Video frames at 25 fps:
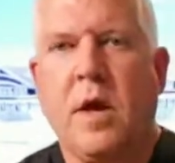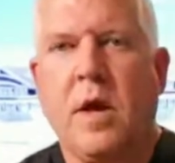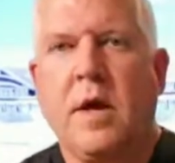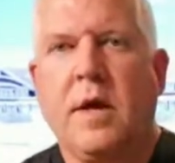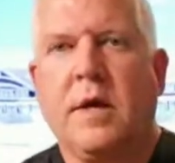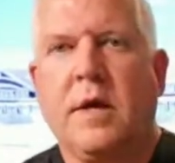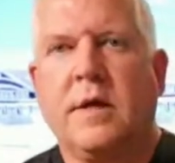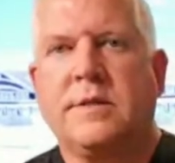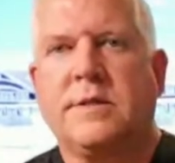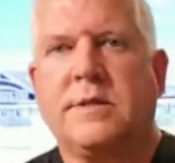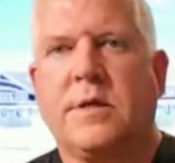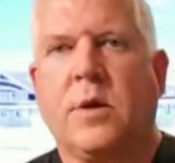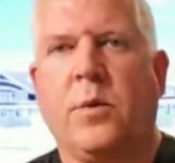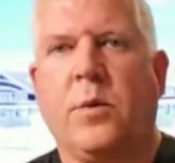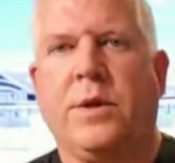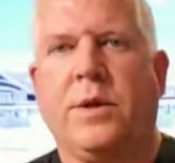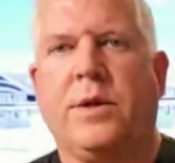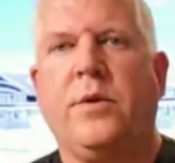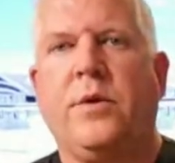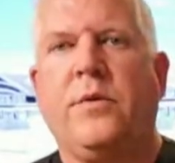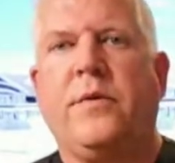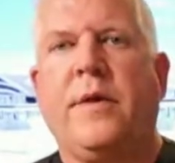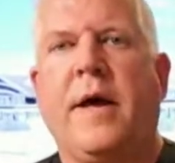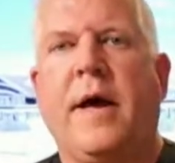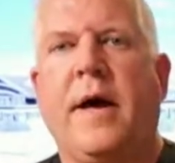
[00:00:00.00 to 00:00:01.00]
So we
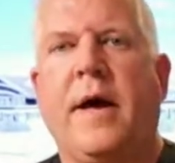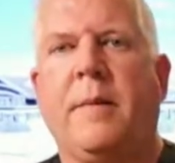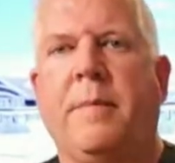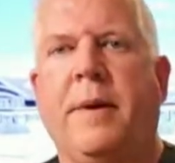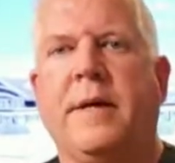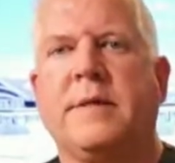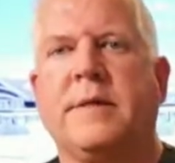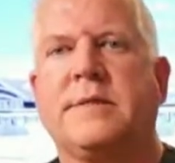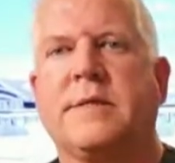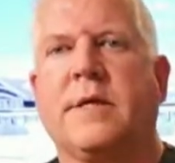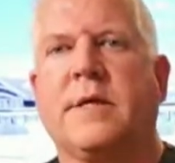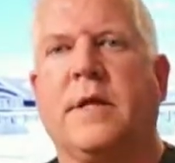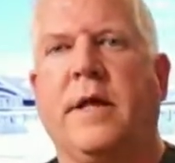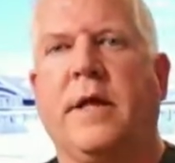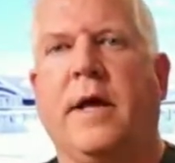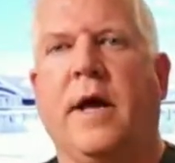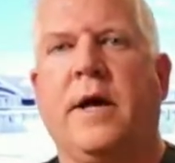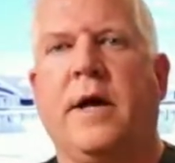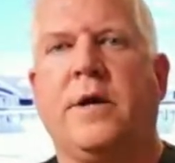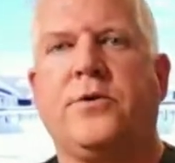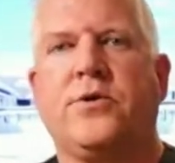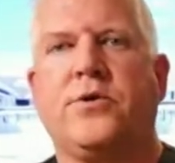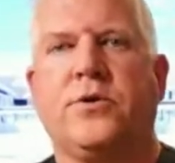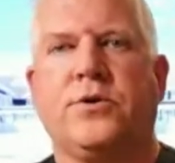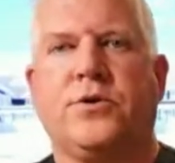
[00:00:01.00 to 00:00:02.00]
do that basically
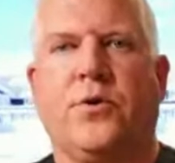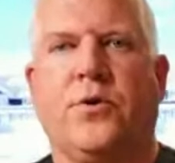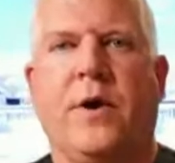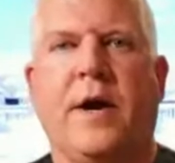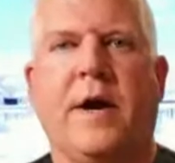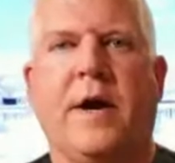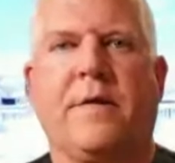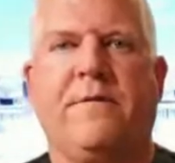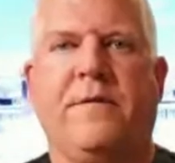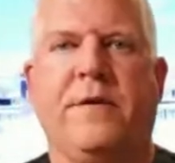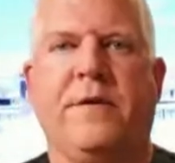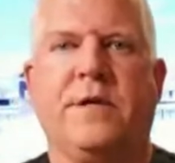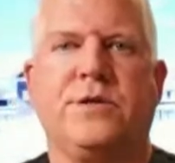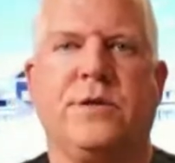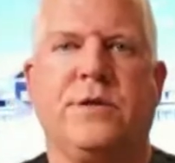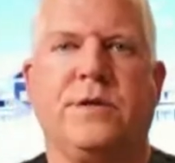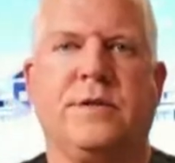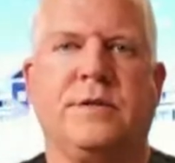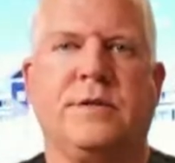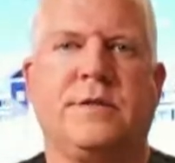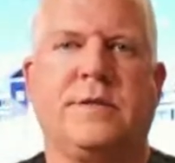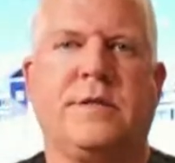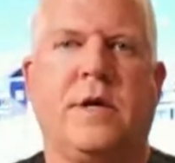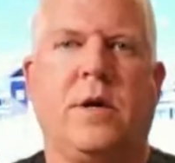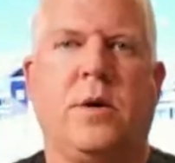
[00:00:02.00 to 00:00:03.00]
under direct
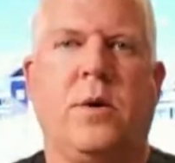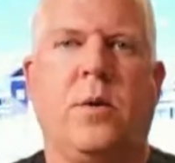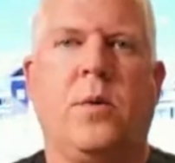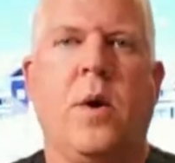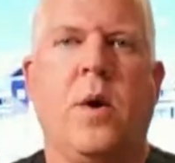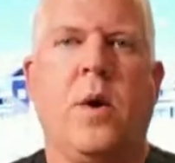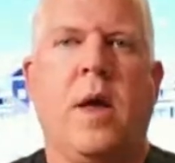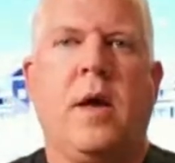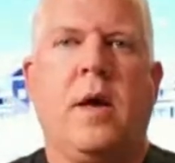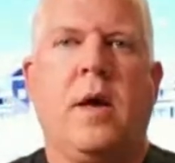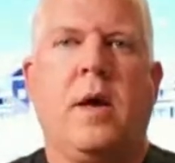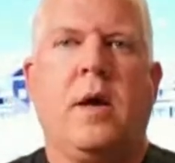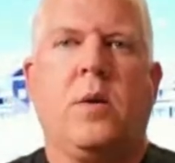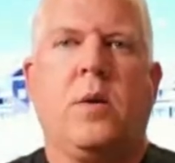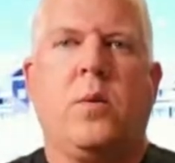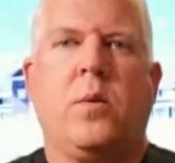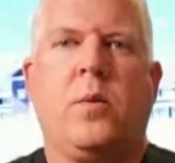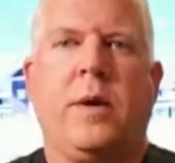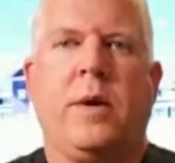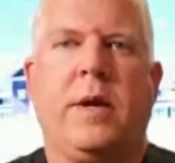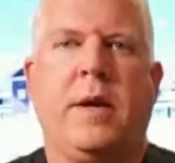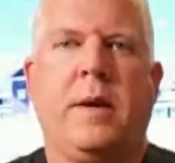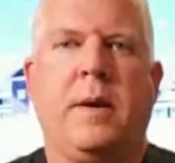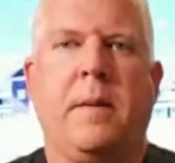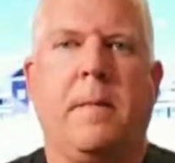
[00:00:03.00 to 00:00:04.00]
vision. So
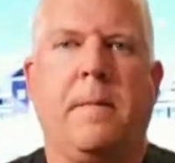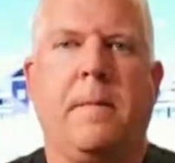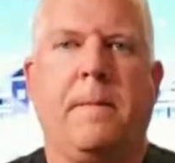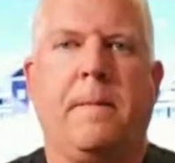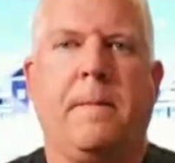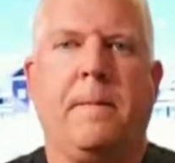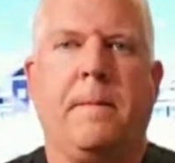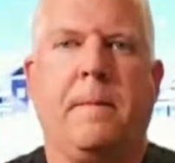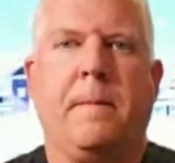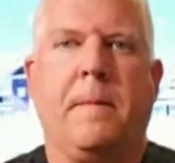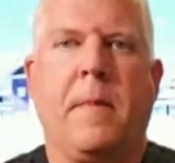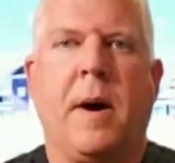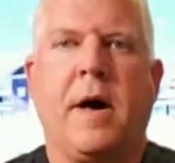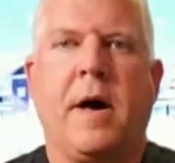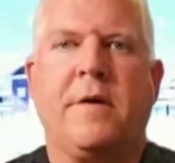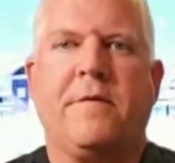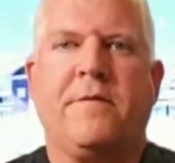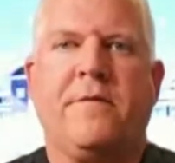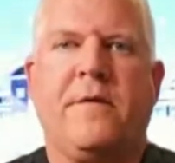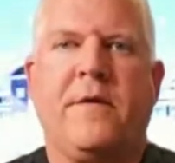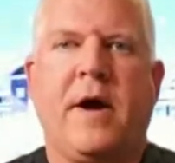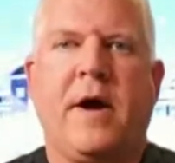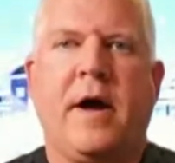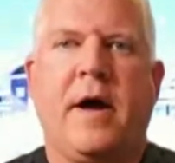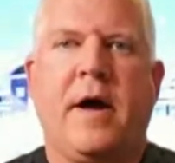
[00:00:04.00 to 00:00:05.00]
we
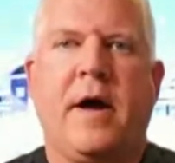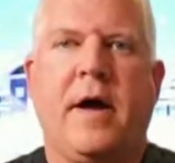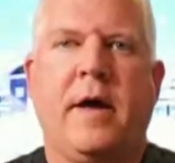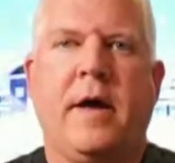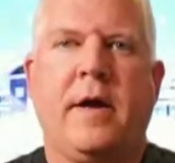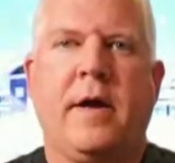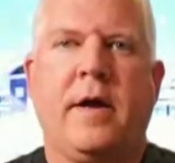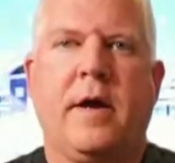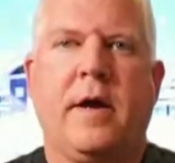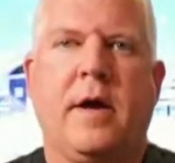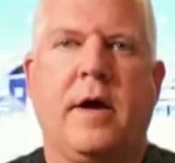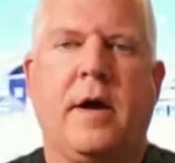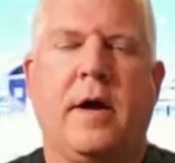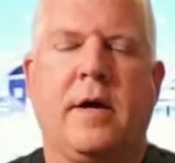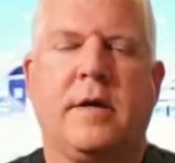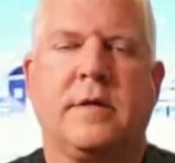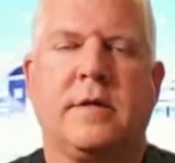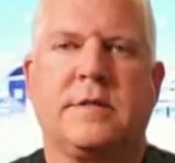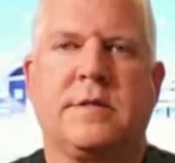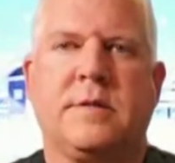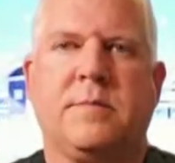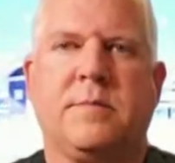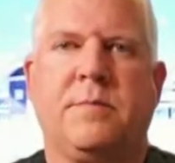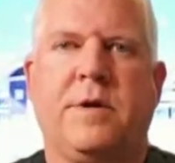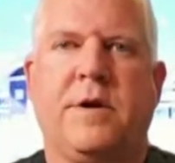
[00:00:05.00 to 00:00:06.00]
modify
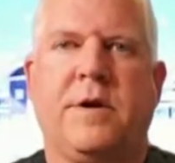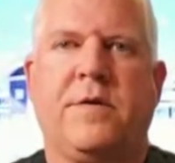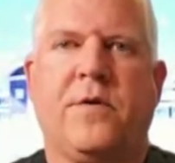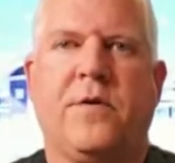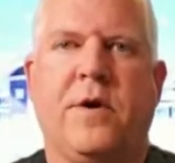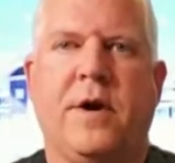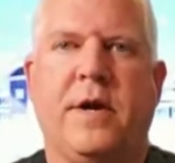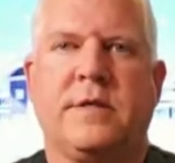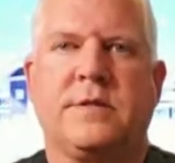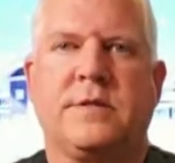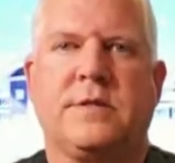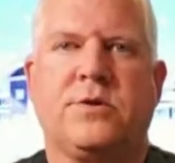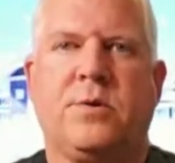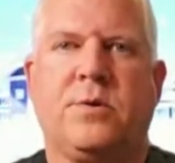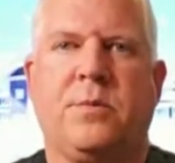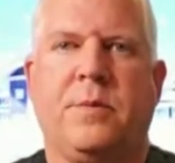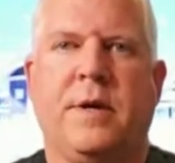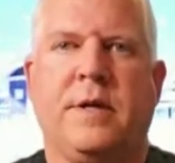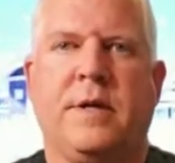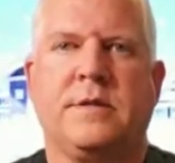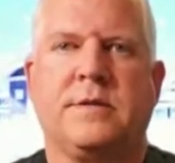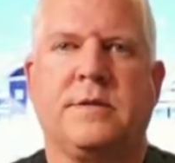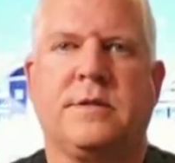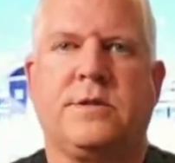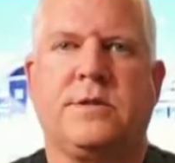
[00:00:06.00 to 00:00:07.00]
some different
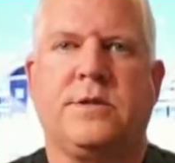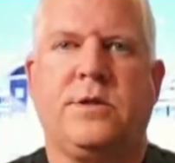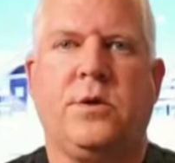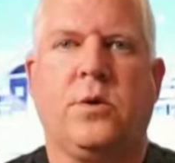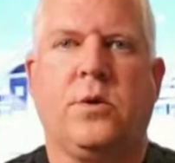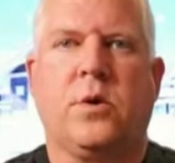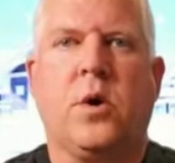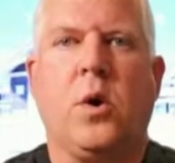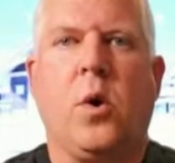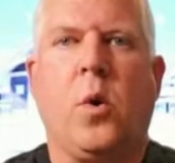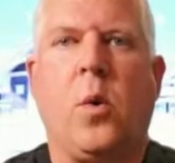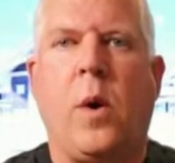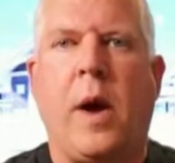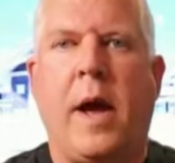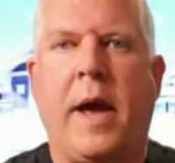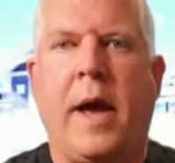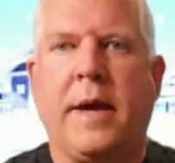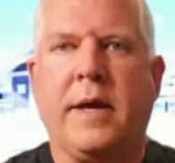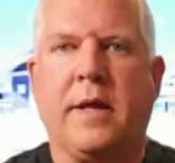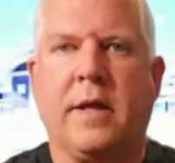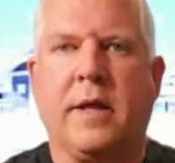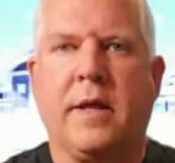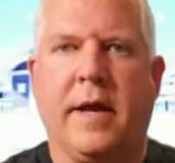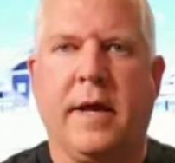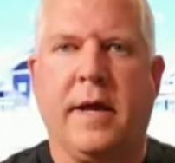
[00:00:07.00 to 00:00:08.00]
instruments to
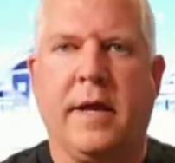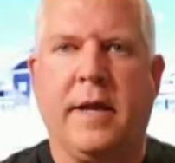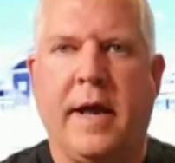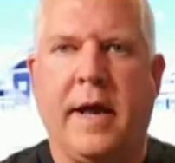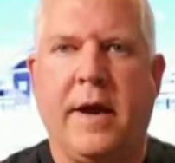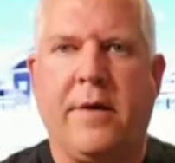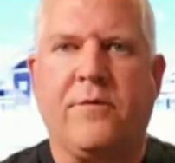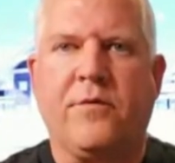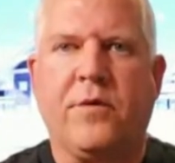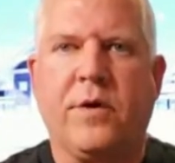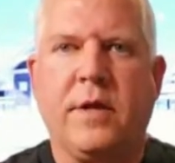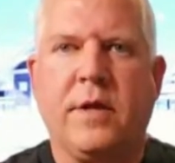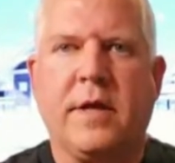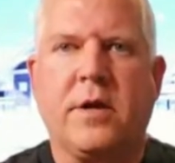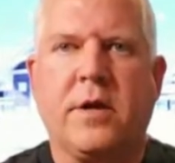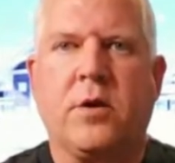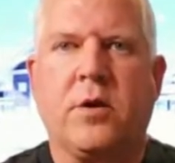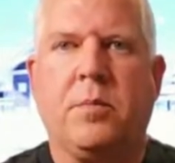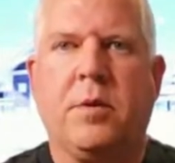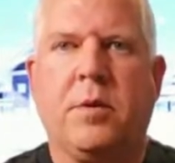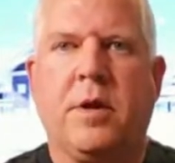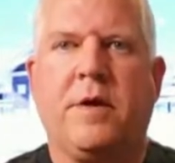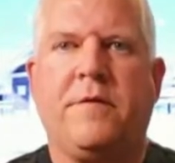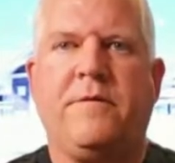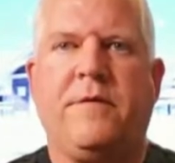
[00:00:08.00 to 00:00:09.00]
coagulate every
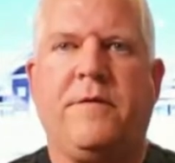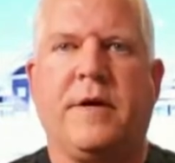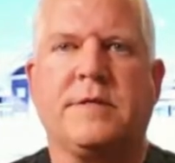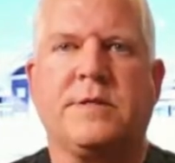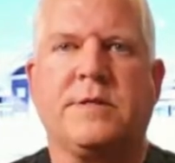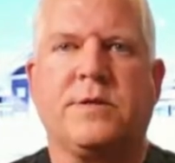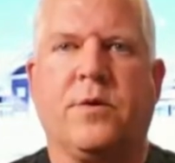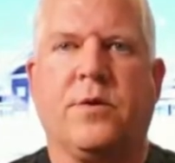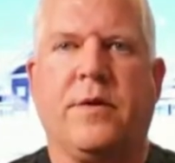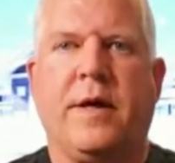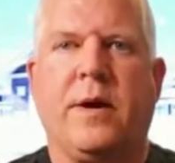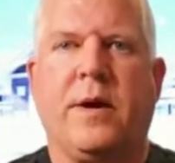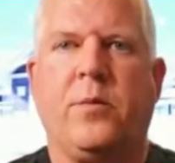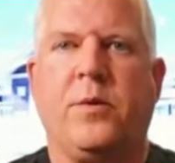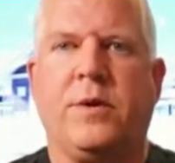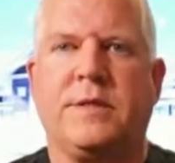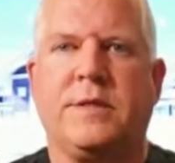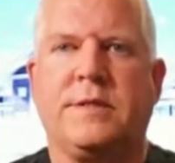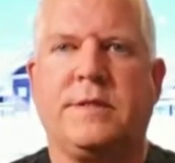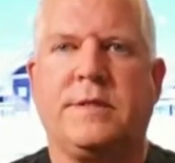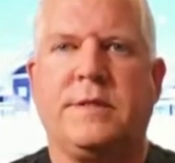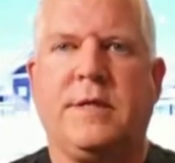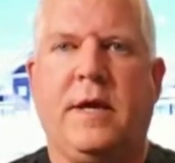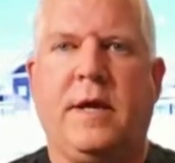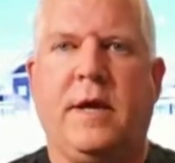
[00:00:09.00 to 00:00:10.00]
little blood vessel that we
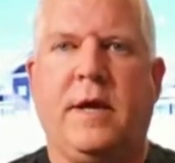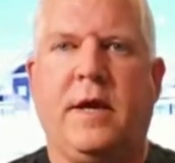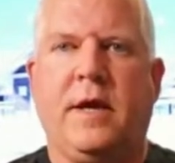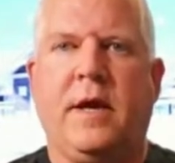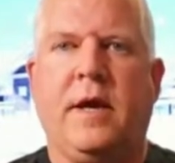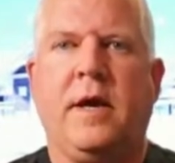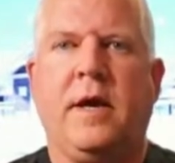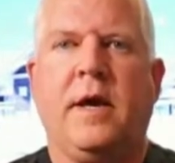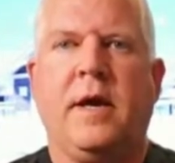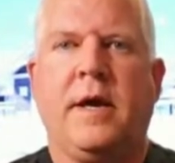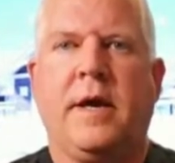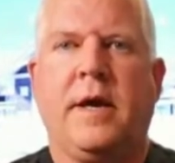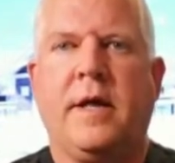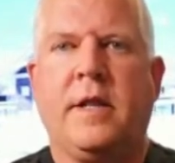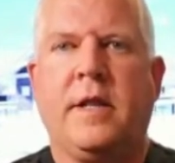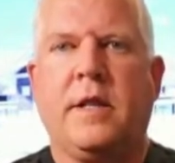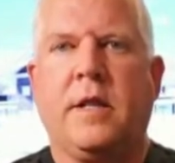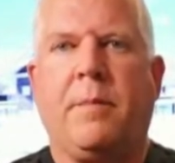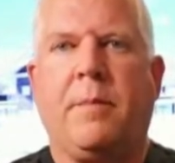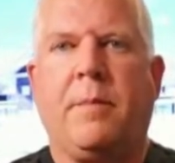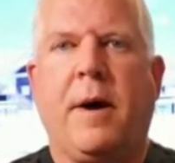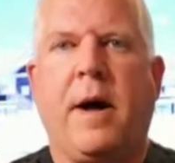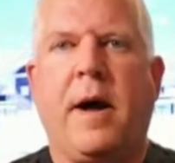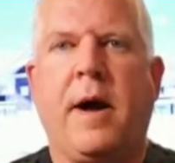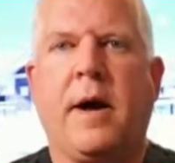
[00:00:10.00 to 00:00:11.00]
see in
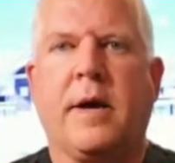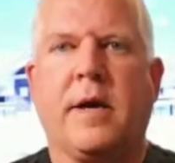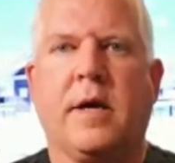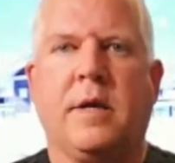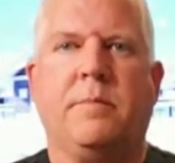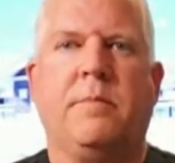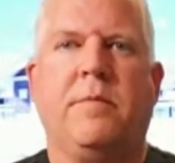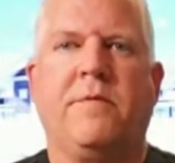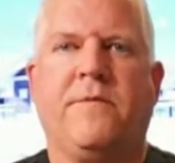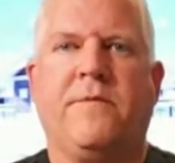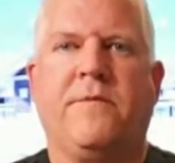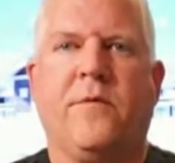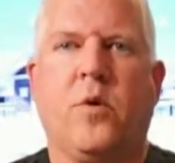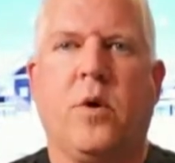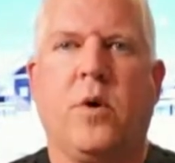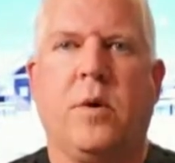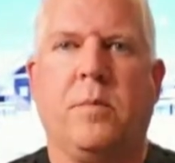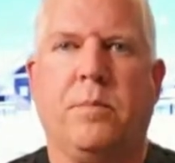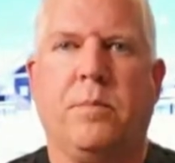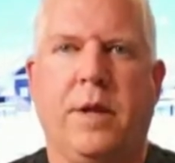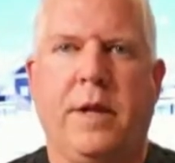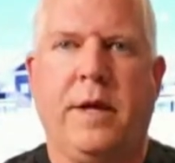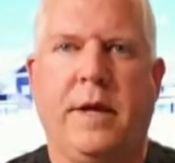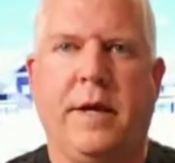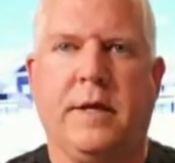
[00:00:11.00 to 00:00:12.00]
the pocket before
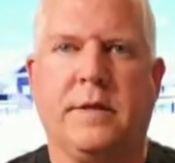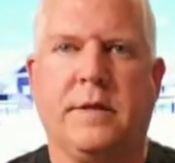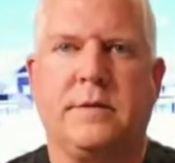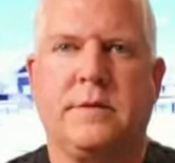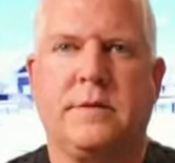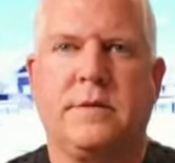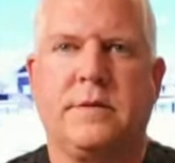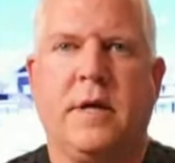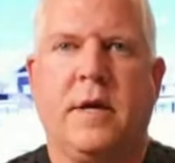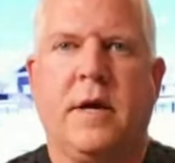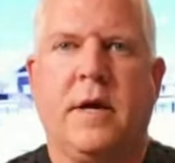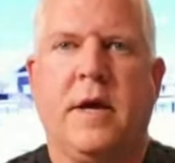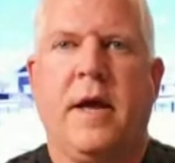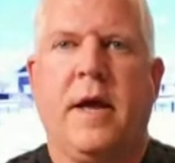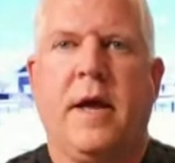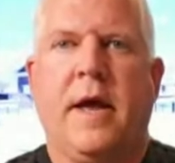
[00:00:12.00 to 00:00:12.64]
it bleeds.